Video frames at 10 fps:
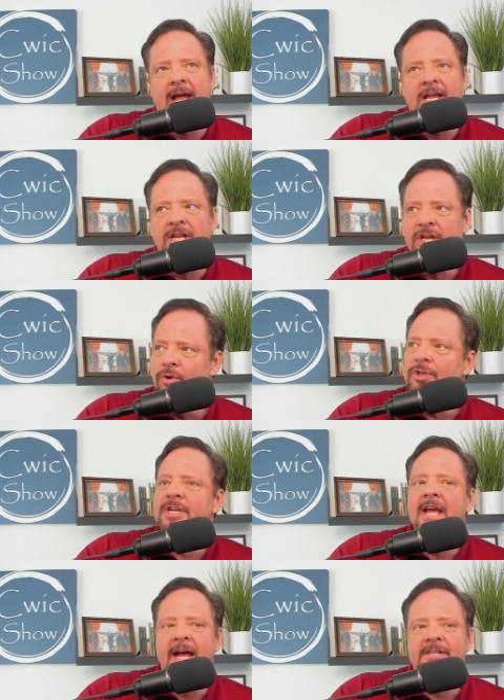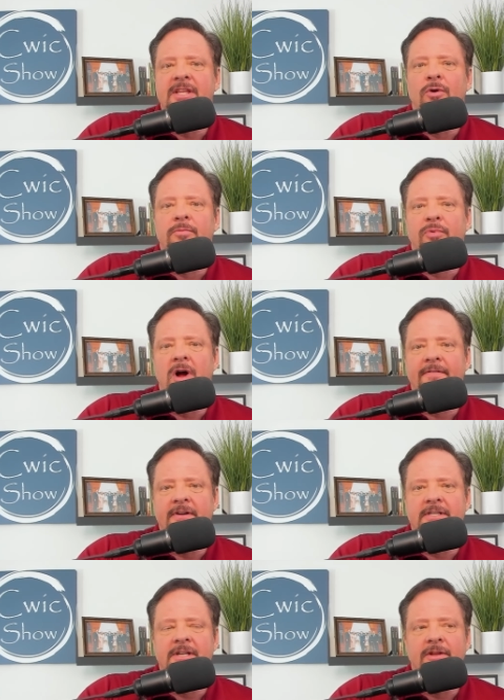using, as the Old
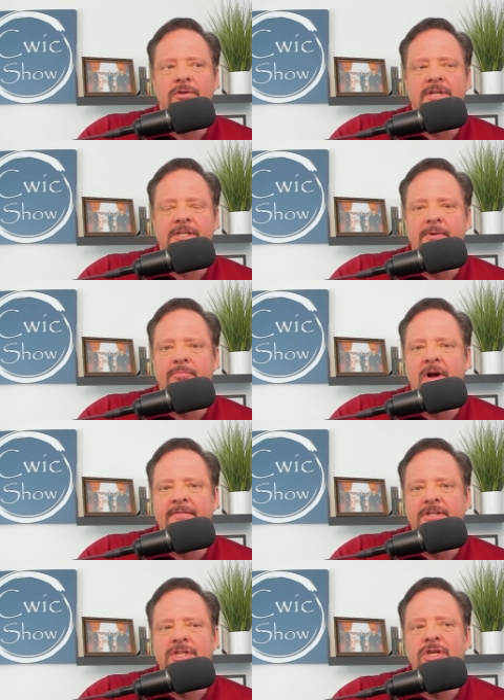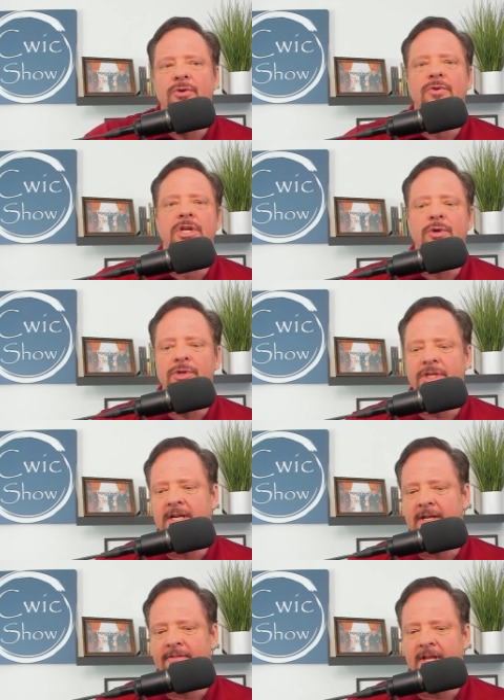Testament prophets do,
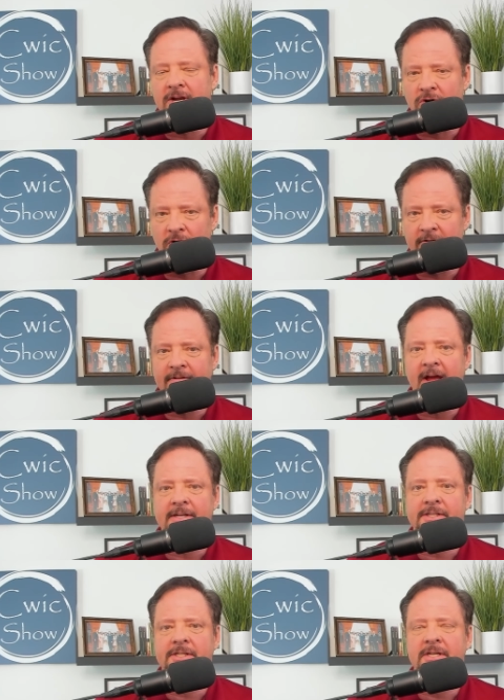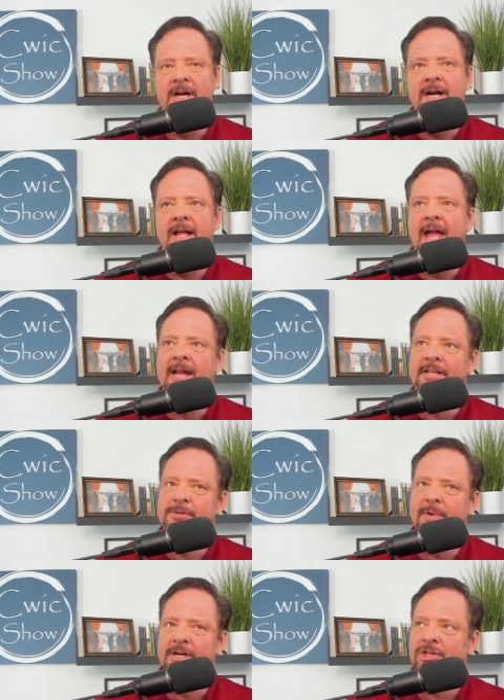using the current events and
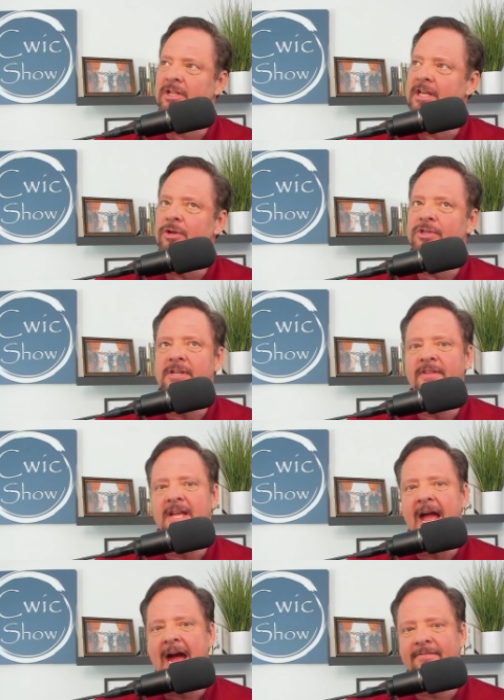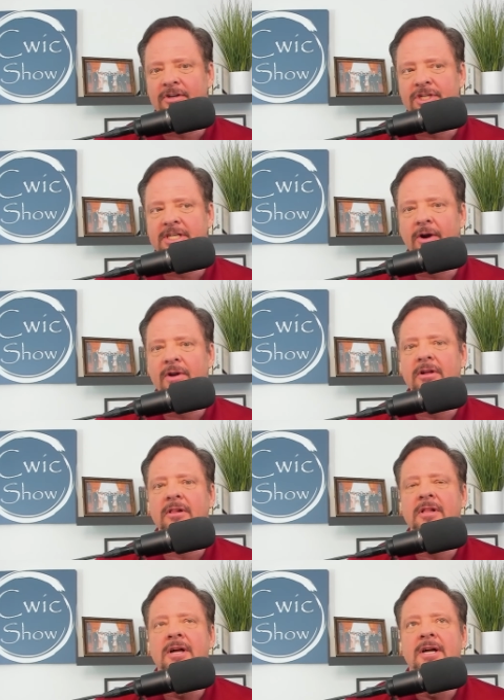especially using the
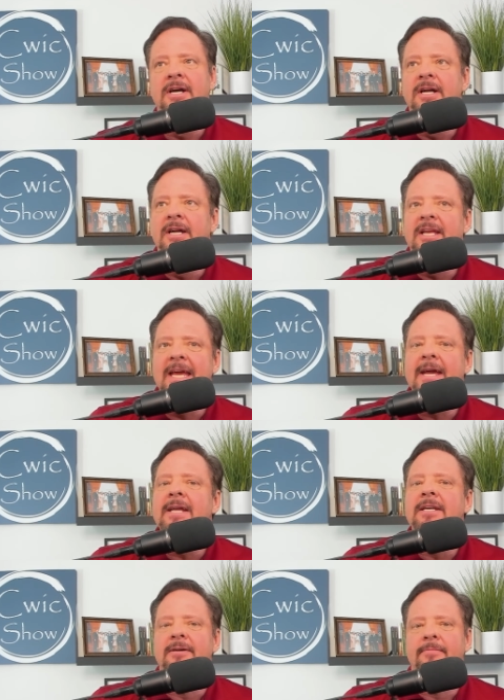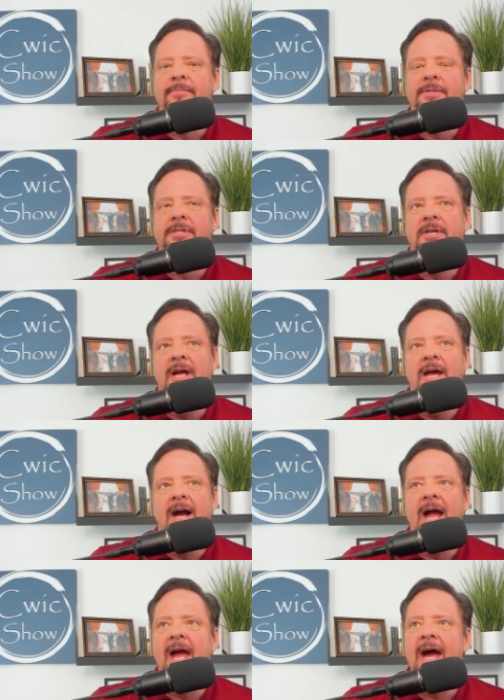adversarial kingdoms
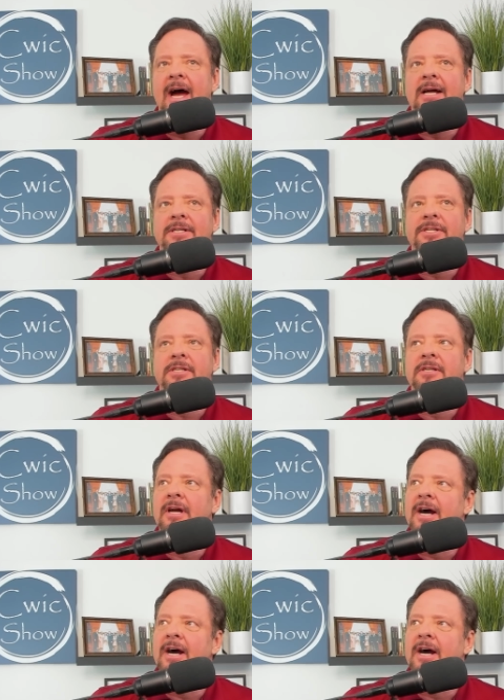as